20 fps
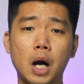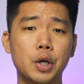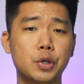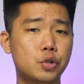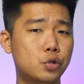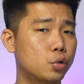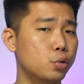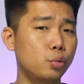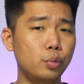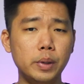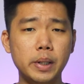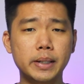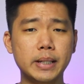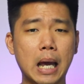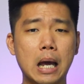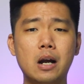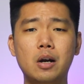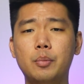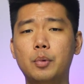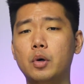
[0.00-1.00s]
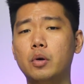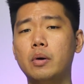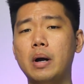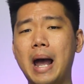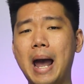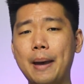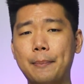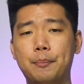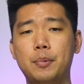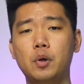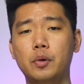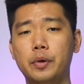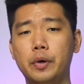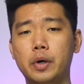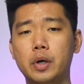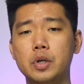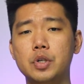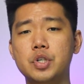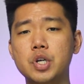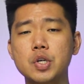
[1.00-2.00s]
a truly terrible app
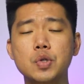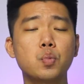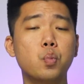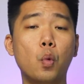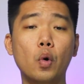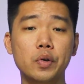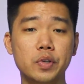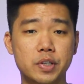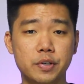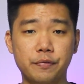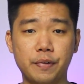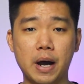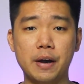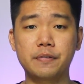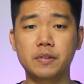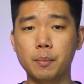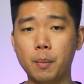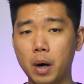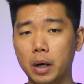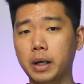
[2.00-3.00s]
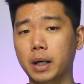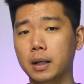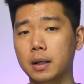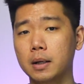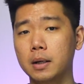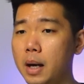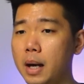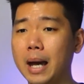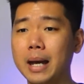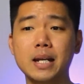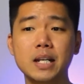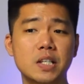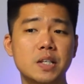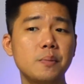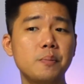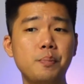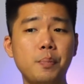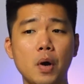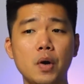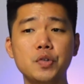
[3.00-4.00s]
builder just won't survive the market. And it's
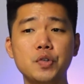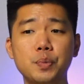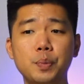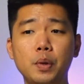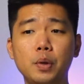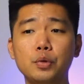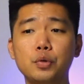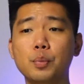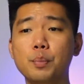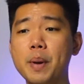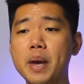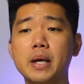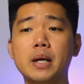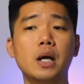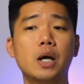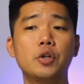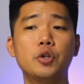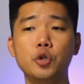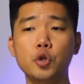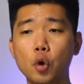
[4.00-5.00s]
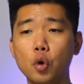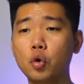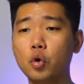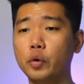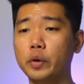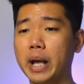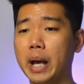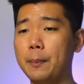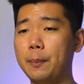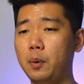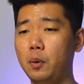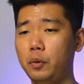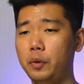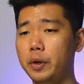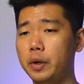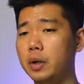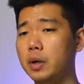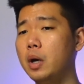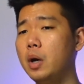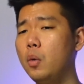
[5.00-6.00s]
impossible to make a no-code app
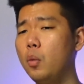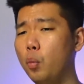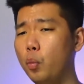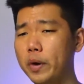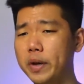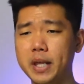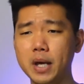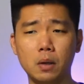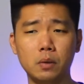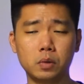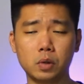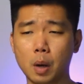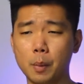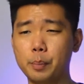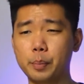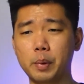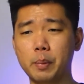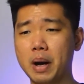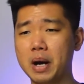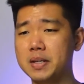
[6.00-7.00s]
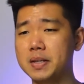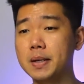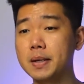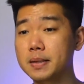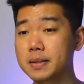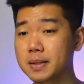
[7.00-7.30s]
builder without compromising